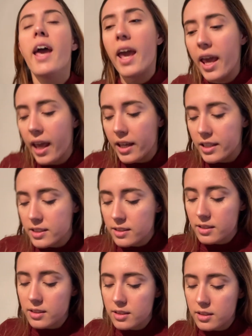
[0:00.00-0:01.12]
And
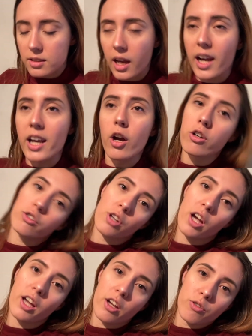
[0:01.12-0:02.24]
I
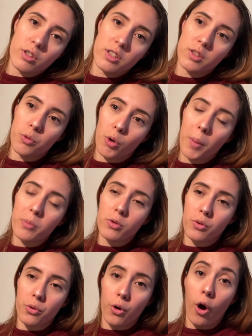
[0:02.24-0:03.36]
actually subscribe to